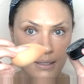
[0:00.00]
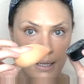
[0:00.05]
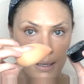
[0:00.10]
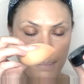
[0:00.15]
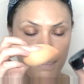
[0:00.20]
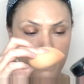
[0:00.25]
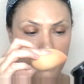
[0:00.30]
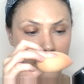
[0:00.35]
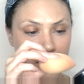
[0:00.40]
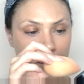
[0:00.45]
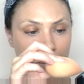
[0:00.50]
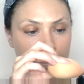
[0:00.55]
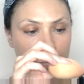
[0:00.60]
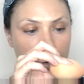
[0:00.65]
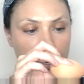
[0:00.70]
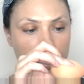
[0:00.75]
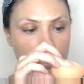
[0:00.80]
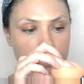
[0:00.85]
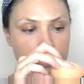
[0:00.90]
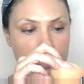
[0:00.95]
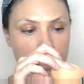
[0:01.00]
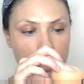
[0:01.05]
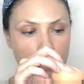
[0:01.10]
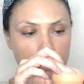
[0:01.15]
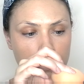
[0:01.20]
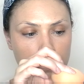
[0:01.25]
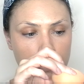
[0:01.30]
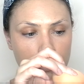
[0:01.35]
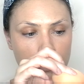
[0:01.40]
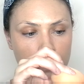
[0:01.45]
Dip my
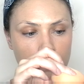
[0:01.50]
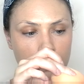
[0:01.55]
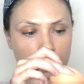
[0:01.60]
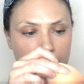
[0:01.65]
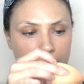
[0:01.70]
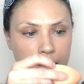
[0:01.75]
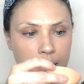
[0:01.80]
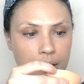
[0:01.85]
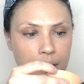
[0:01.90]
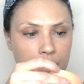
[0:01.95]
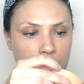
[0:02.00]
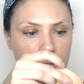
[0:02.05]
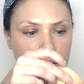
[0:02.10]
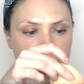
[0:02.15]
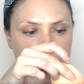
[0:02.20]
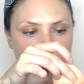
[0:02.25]
damp beauty blender